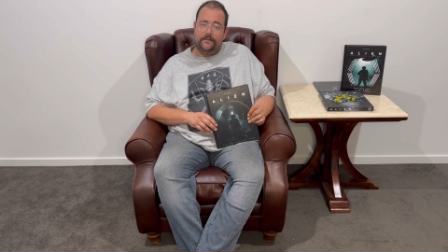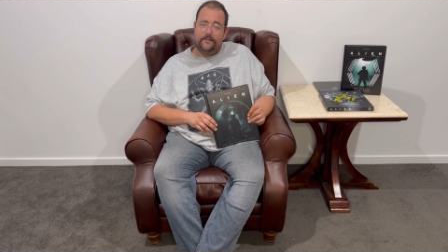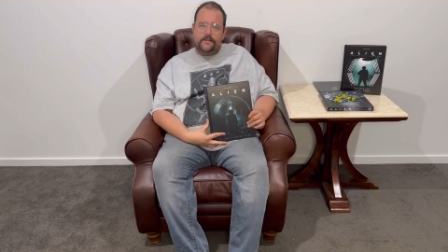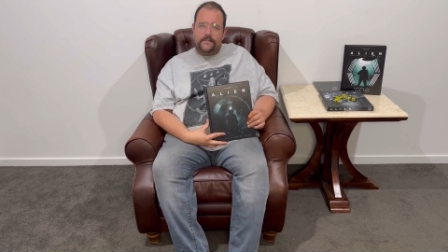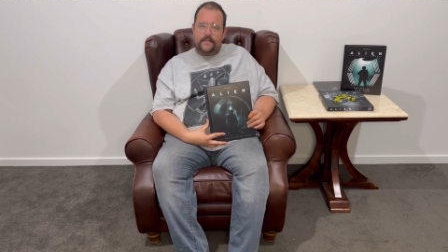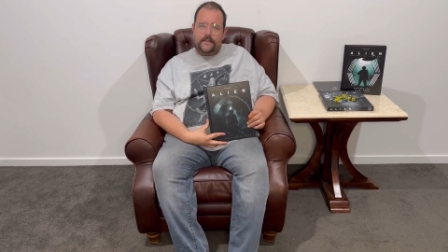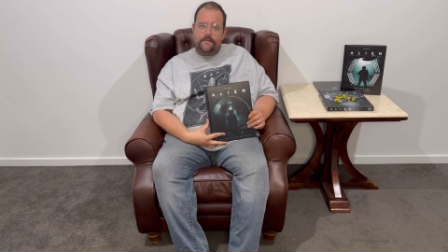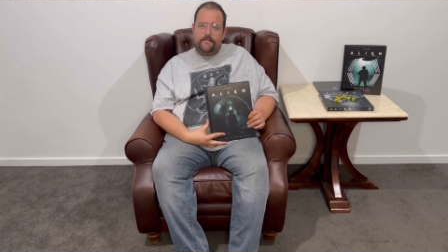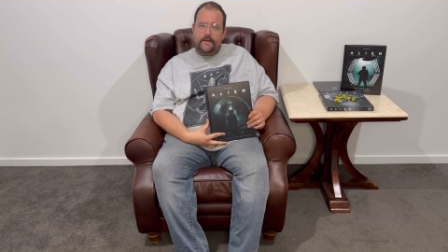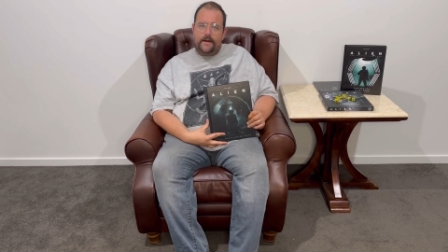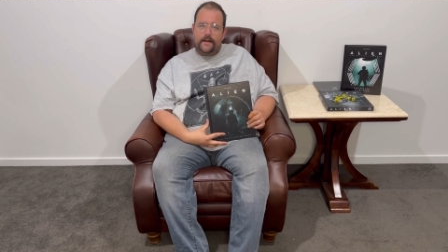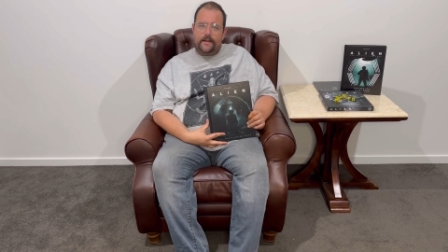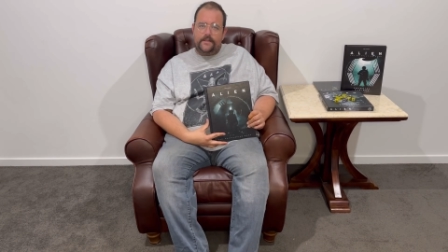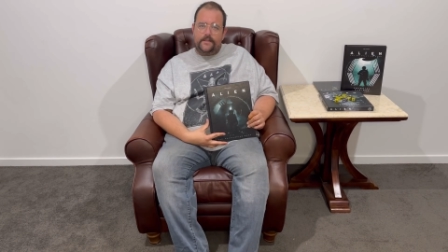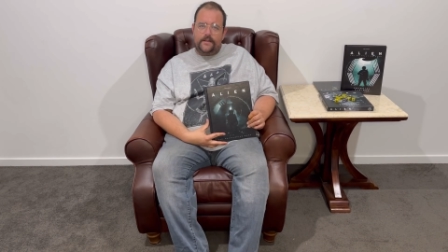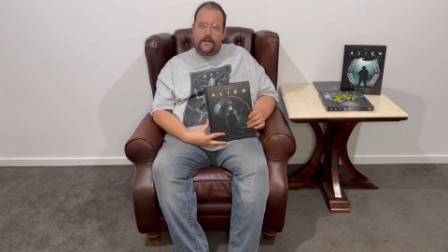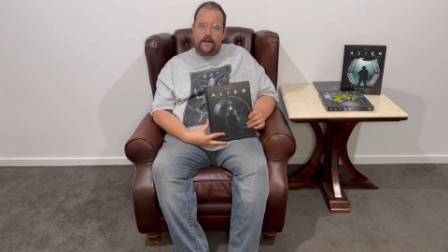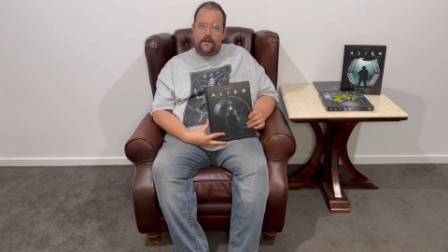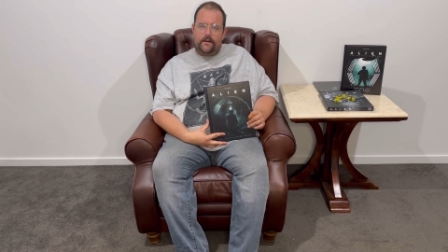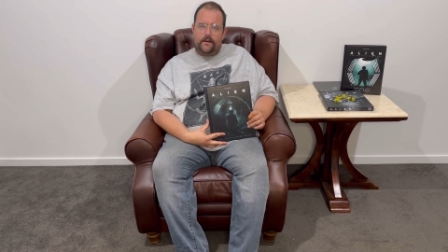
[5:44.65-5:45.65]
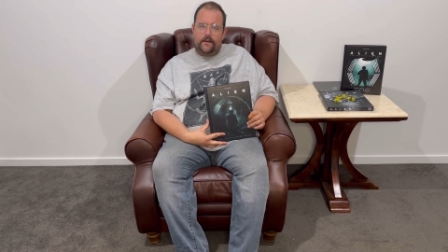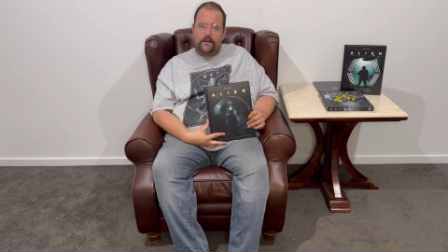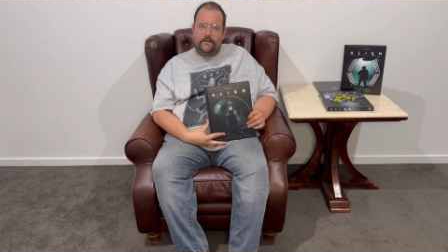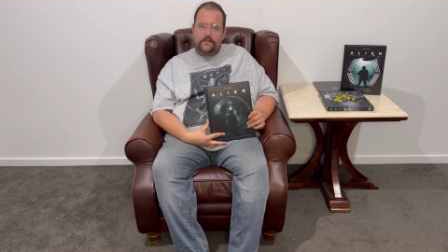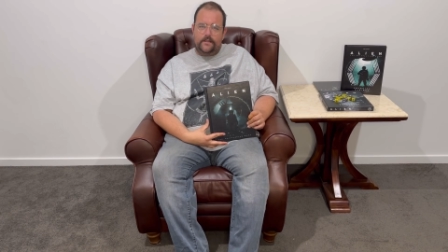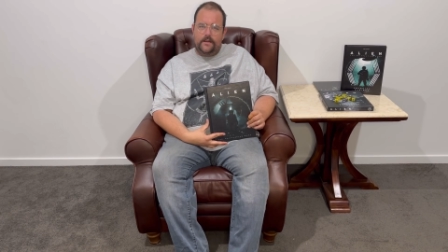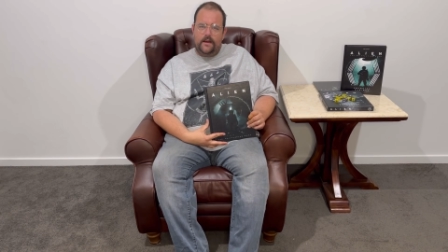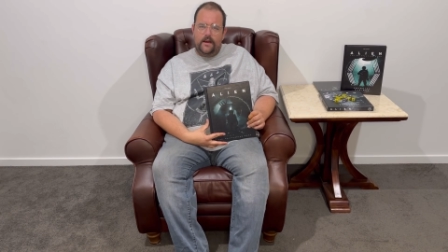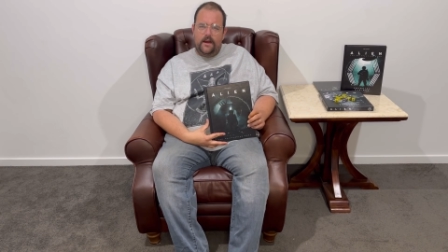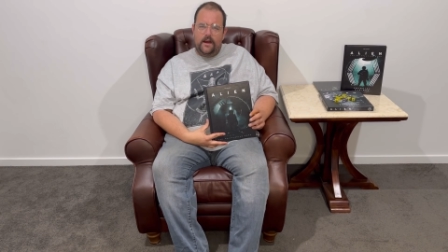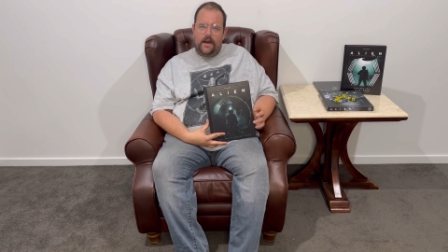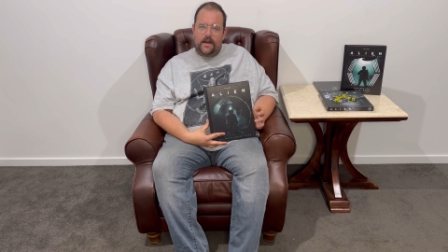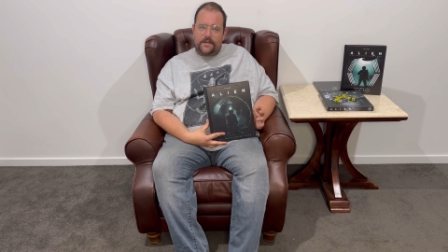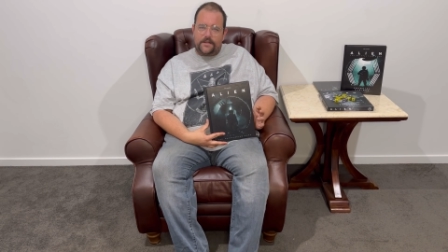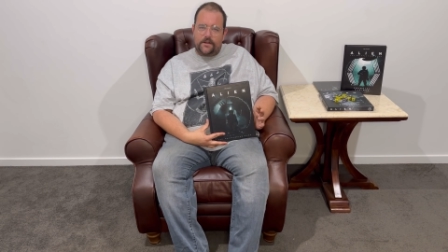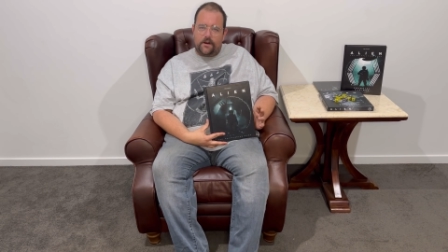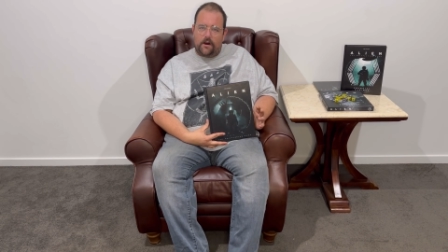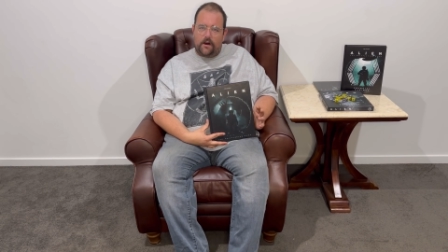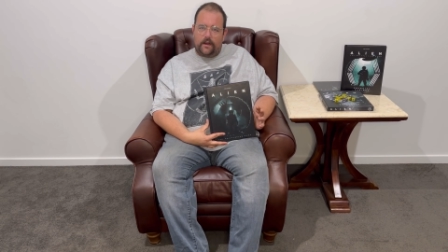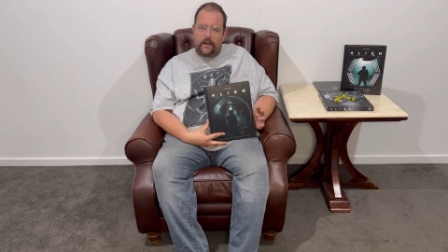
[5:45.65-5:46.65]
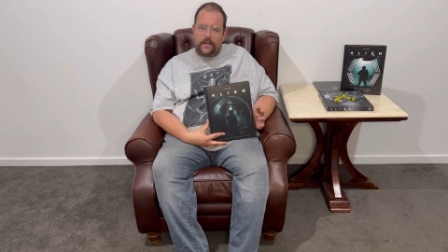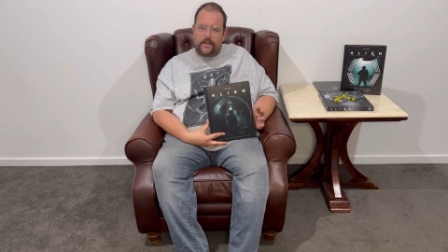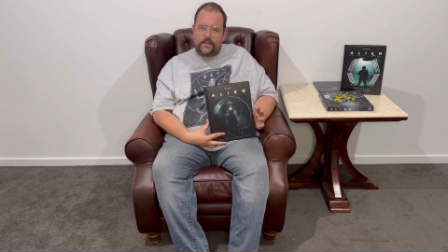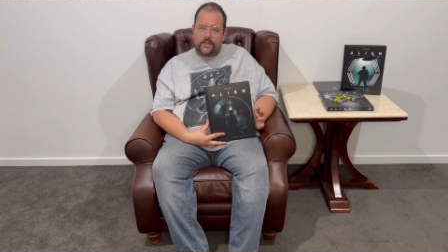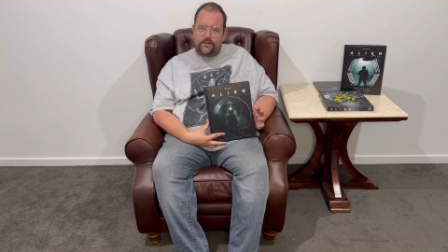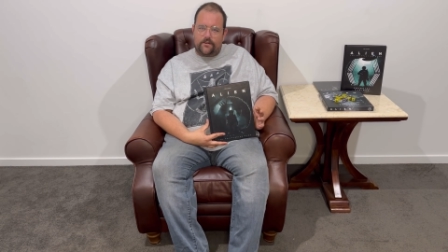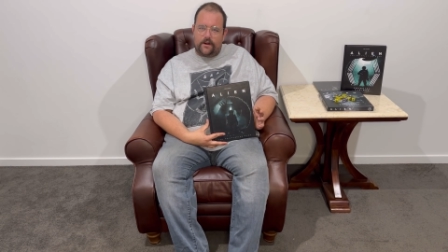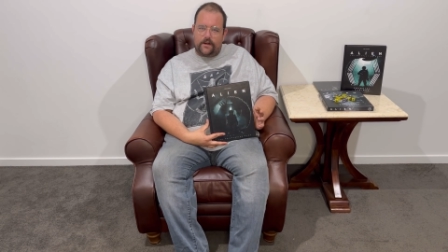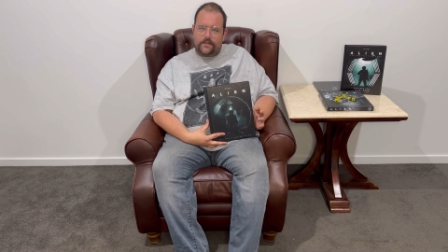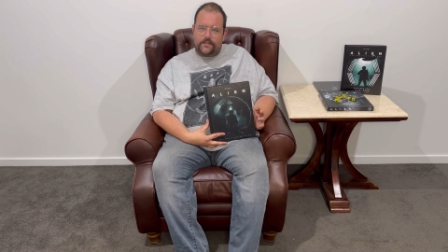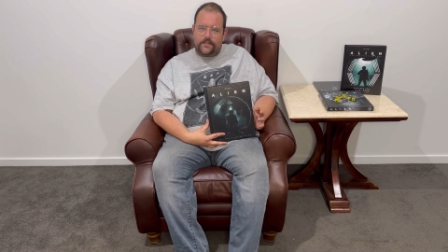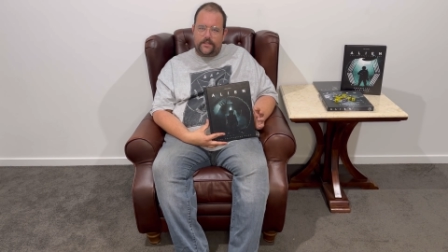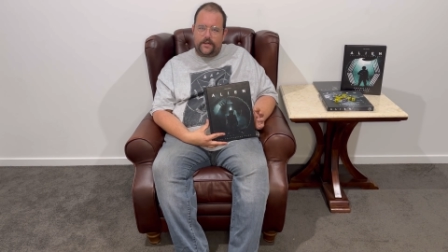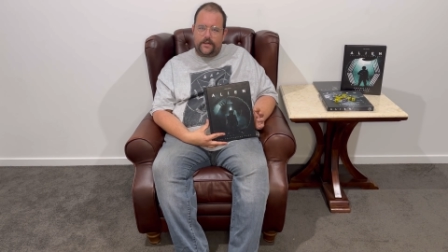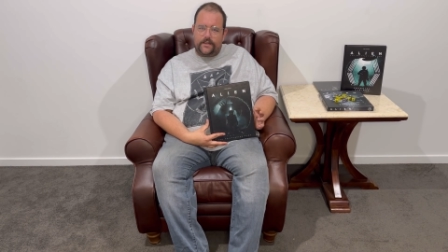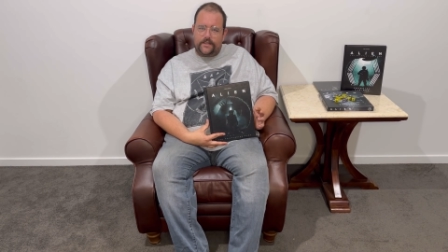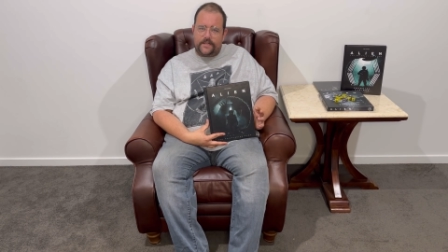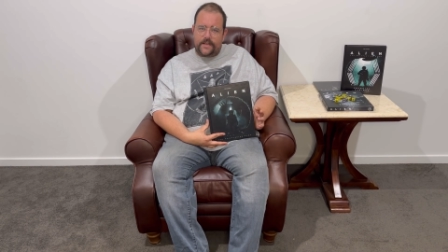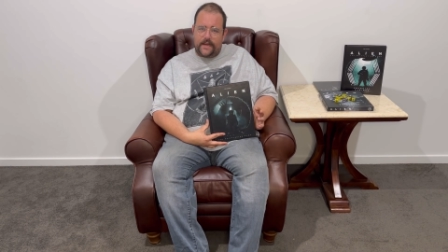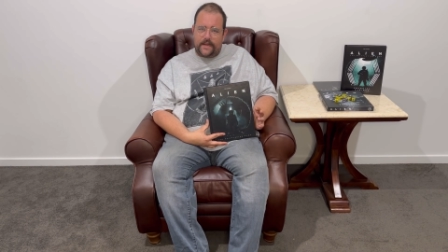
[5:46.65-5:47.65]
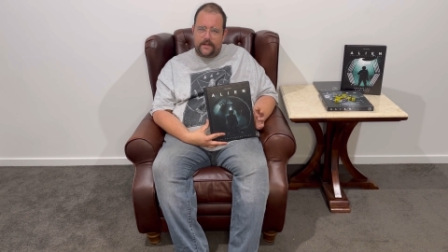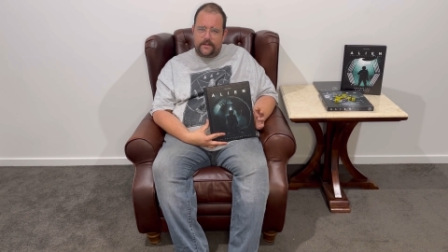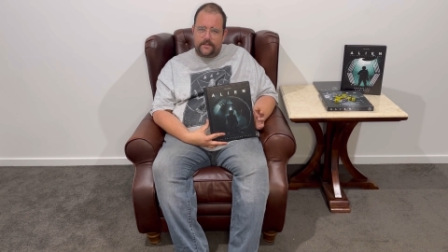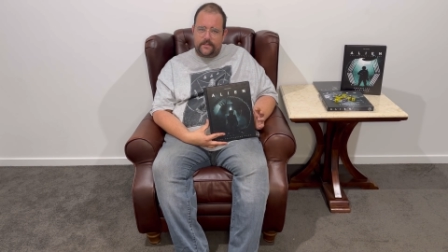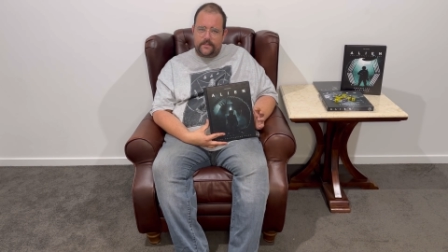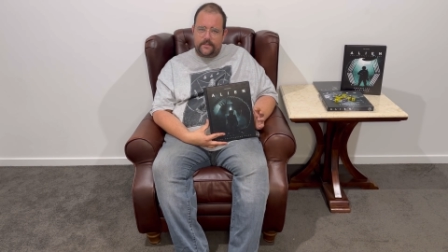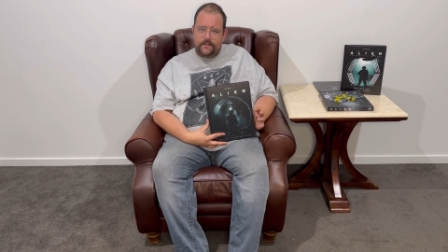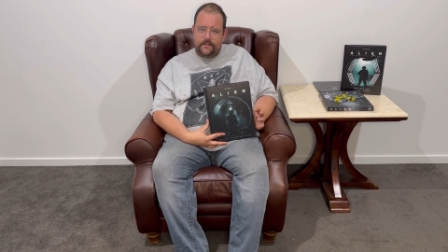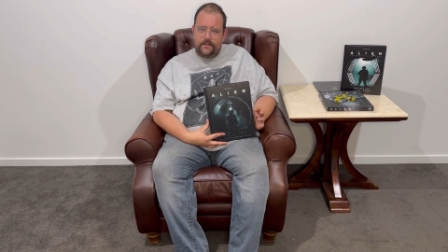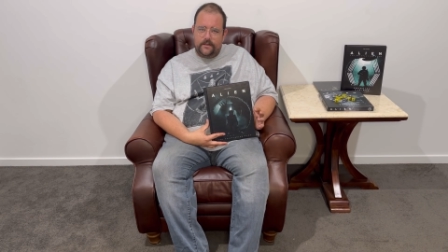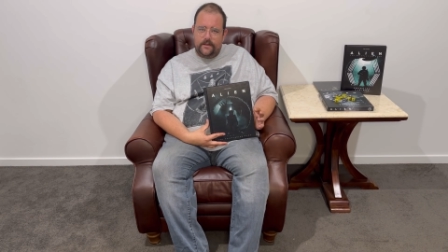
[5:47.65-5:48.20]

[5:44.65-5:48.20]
Cinematic scenarios are tightly structured and tense